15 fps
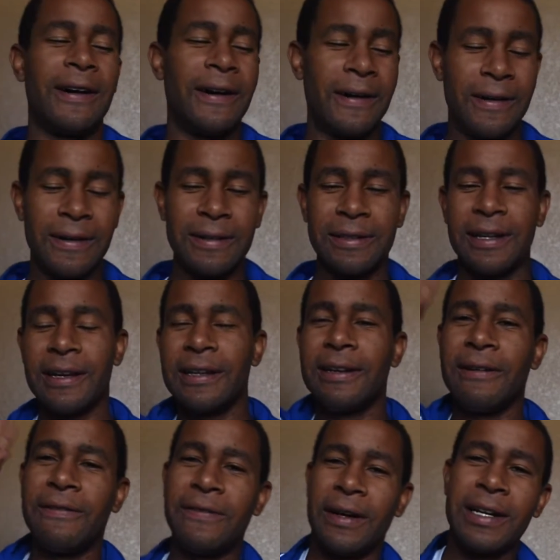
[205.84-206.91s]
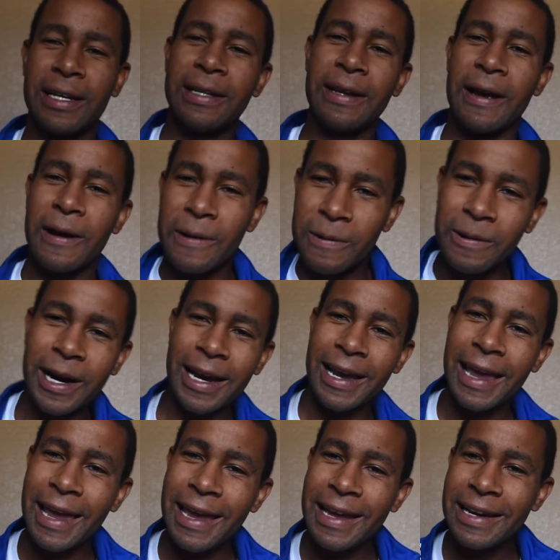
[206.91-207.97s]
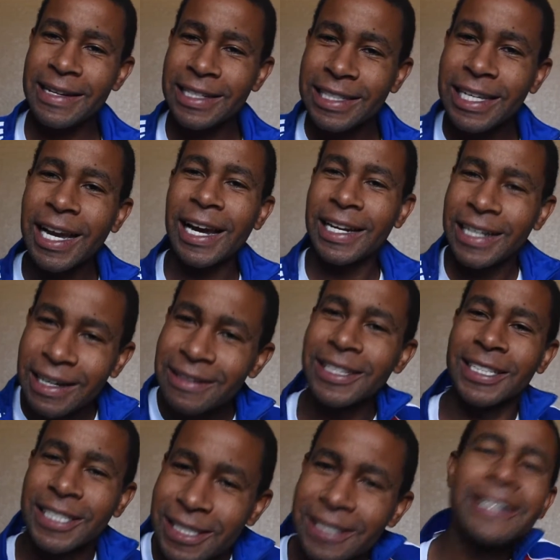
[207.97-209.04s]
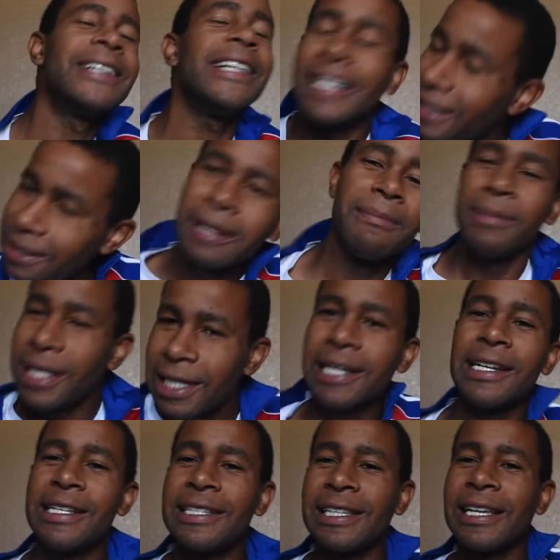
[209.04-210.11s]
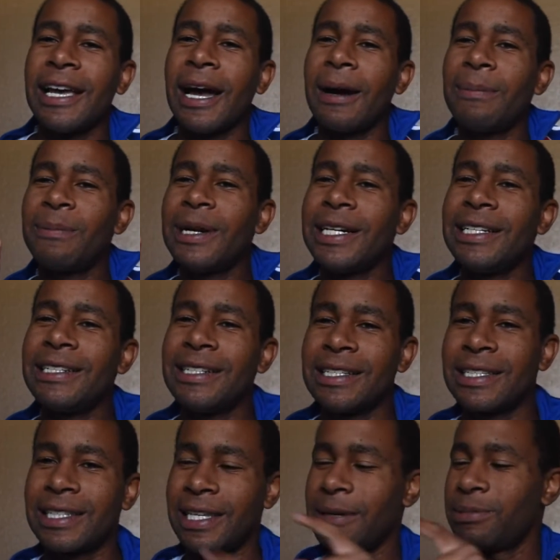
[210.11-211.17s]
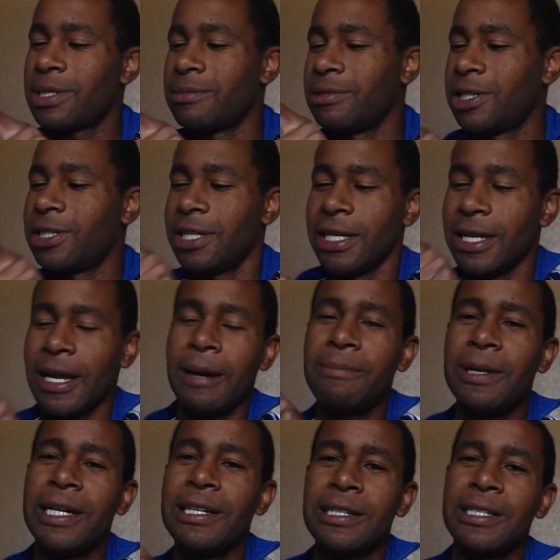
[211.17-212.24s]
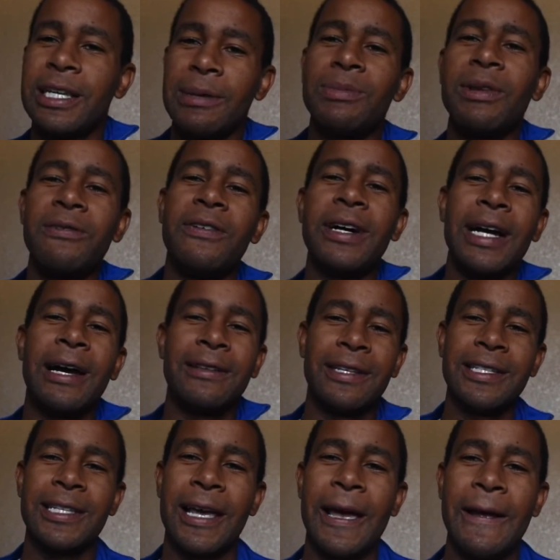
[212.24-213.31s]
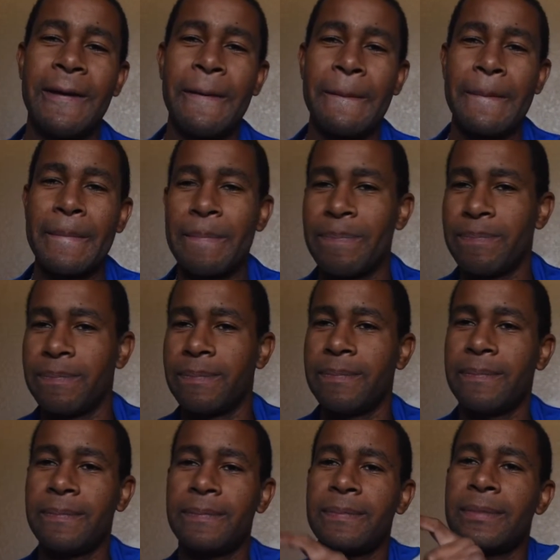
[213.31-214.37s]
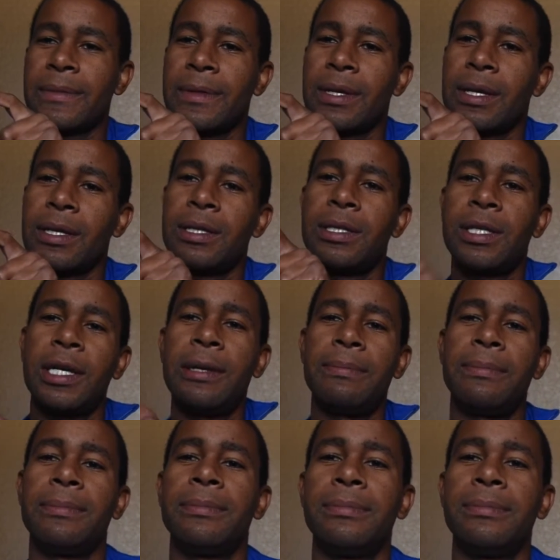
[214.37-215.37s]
on the fucking right hand side of the screen because I'm ready to skip some shit. I'm ready to skip the fuck out this ad. Mm-hmm. Skip.